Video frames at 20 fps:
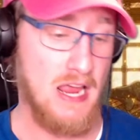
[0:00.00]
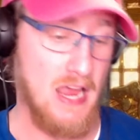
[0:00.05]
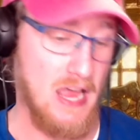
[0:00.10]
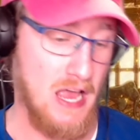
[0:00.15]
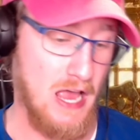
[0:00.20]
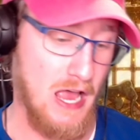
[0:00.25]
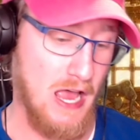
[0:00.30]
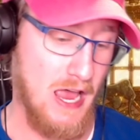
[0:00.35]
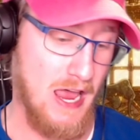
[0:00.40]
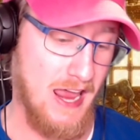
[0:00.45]

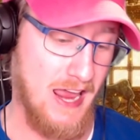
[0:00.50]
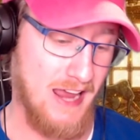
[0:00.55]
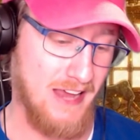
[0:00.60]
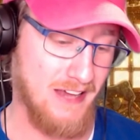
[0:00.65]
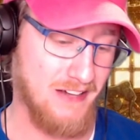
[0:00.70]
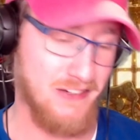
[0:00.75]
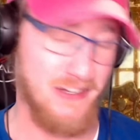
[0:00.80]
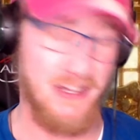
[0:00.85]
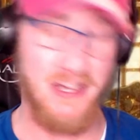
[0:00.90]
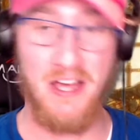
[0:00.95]

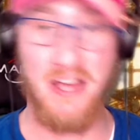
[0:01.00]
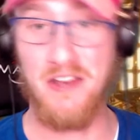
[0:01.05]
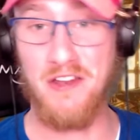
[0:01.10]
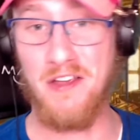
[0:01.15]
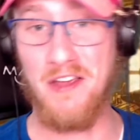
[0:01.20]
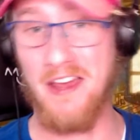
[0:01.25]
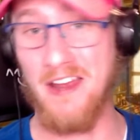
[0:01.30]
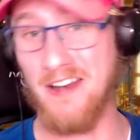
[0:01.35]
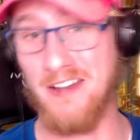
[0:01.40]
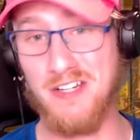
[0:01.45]

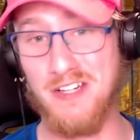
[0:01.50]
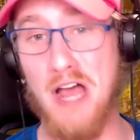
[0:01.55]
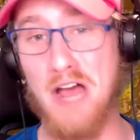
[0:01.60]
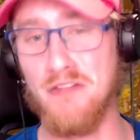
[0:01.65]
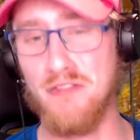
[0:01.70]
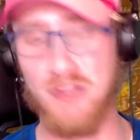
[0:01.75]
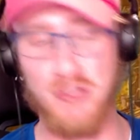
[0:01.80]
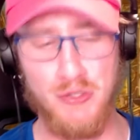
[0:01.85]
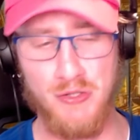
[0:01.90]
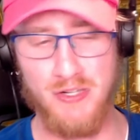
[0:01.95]
And
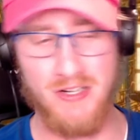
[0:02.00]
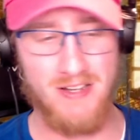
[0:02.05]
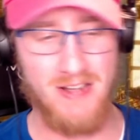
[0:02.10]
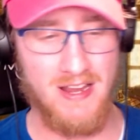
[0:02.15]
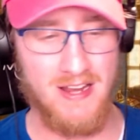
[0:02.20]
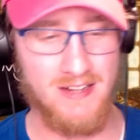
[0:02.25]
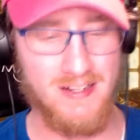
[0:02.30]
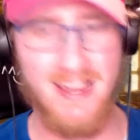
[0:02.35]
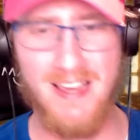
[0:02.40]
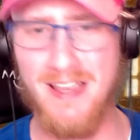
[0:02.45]
convoluted
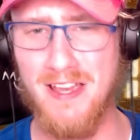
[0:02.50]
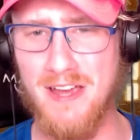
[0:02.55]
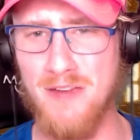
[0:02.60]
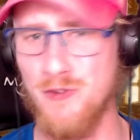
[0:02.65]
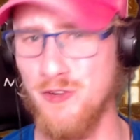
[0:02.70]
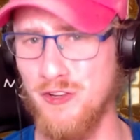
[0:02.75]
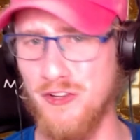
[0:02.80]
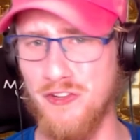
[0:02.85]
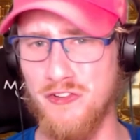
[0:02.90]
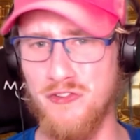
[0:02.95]
and
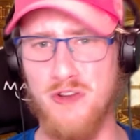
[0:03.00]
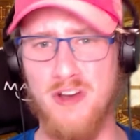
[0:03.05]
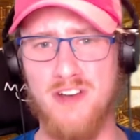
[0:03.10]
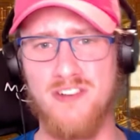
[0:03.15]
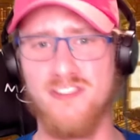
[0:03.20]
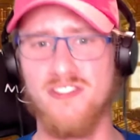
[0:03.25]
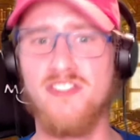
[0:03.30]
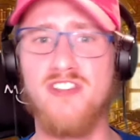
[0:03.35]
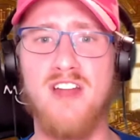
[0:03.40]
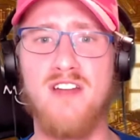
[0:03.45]
really strange.
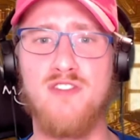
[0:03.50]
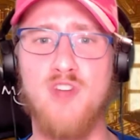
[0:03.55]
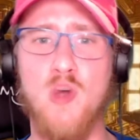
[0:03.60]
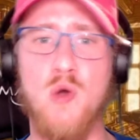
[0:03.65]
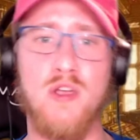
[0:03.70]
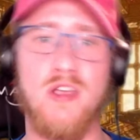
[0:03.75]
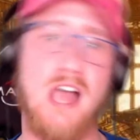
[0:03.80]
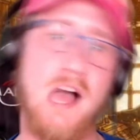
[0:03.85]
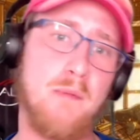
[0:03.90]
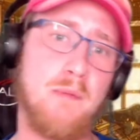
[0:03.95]
Instead of
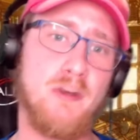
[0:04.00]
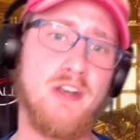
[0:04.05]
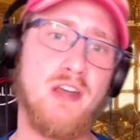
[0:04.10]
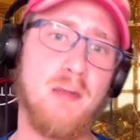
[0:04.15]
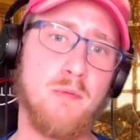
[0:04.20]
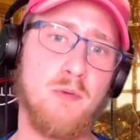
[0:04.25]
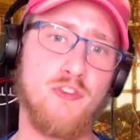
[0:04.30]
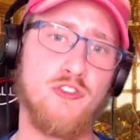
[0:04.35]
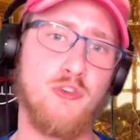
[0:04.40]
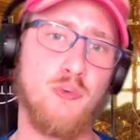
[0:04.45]
going up in
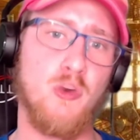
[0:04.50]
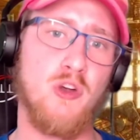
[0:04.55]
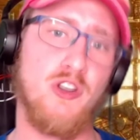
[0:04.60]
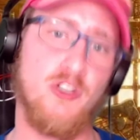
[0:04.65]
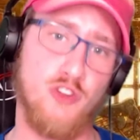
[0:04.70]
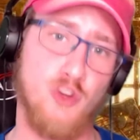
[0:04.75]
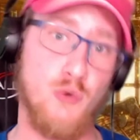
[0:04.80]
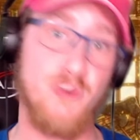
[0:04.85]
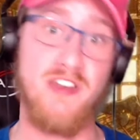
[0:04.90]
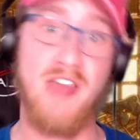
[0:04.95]
numbers, you wanted
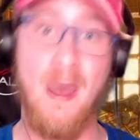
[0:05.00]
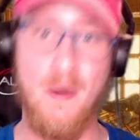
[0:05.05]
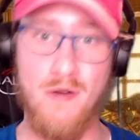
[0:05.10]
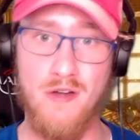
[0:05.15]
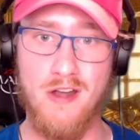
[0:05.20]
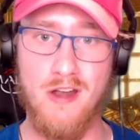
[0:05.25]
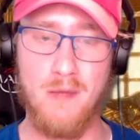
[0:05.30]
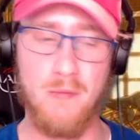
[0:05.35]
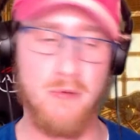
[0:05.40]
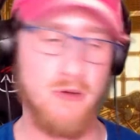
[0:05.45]
to go down
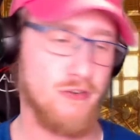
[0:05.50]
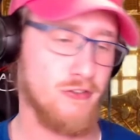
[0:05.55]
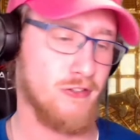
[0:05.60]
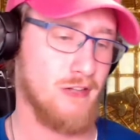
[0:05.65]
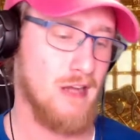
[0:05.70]
in numbers.